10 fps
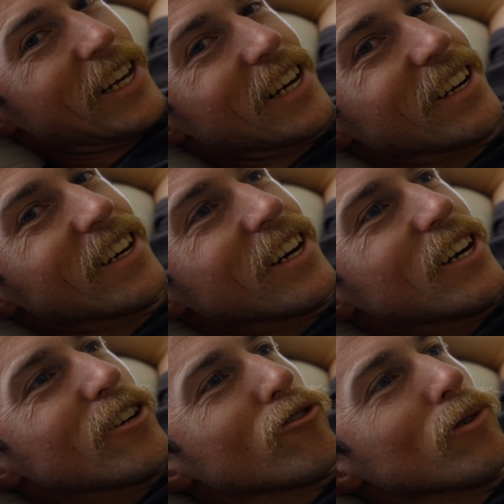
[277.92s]
in
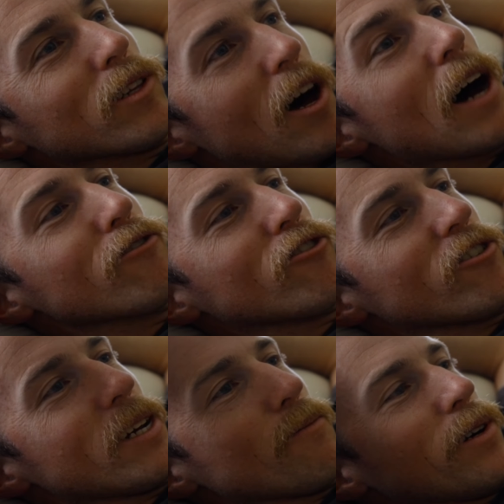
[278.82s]
to a live
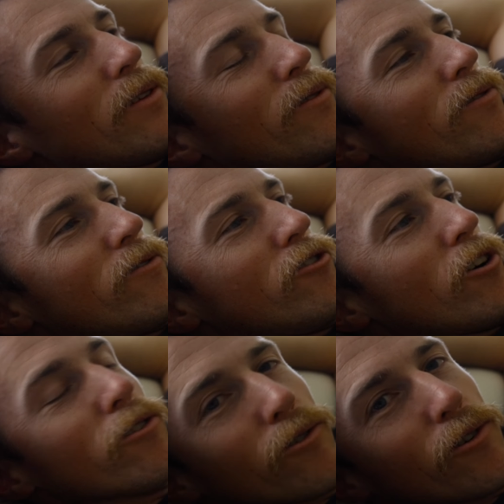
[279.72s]
stream with
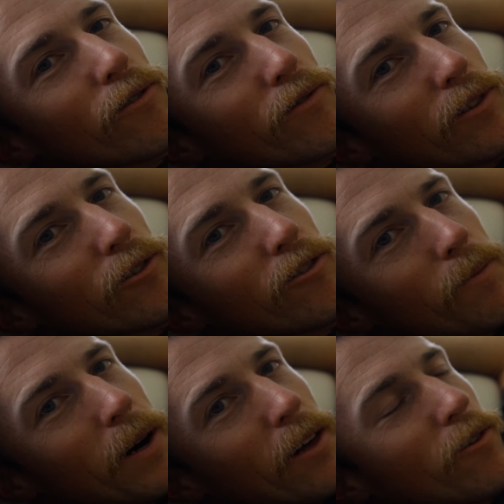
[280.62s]
Joe Dorf and Lucy
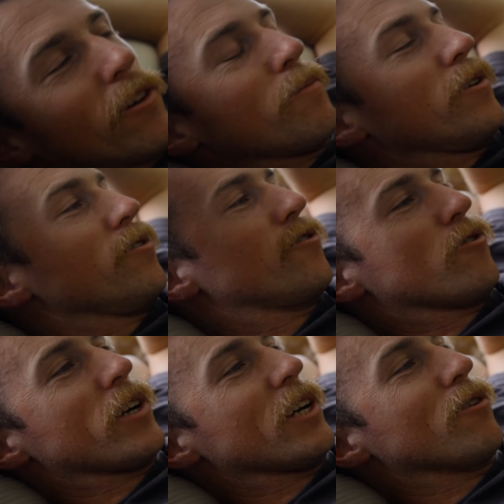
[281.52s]
Bartholomew
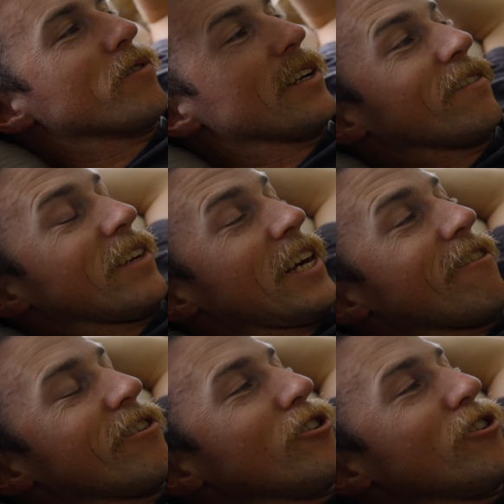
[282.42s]
talking all things gear and